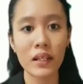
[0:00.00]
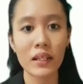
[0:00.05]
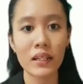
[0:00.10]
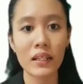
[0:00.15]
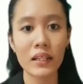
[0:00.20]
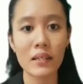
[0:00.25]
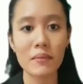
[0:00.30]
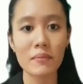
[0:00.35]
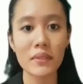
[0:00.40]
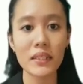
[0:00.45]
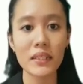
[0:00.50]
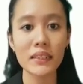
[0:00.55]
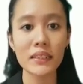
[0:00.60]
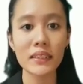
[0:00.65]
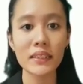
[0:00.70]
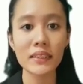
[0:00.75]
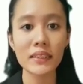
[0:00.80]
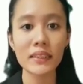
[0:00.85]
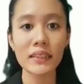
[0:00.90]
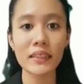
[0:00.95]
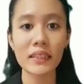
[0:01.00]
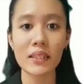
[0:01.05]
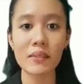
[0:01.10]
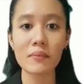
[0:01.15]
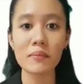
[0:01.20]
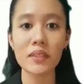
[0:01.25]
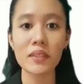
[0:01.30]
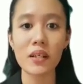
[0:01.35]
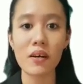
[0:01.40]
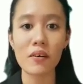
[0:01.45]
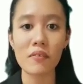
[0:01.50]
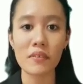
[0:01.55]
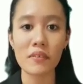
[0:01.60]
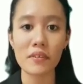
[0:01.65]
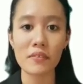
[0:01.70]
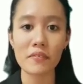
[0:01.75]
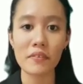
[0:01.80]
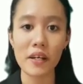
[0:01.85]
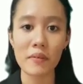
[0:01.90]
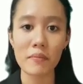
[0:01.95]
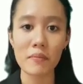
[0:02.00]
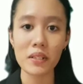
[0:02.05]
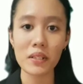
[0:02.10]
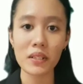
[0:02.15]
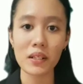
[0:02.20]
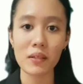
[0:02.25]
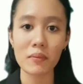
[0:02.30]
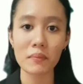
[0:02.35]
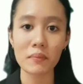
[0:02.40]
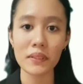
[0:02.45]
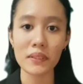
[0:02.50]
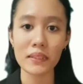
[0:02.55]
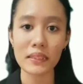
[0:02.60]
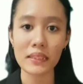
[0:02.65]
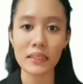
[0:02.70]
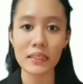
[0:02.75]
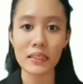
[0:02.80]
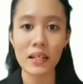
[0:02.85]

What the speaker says: Lamination schemes of the fiber composite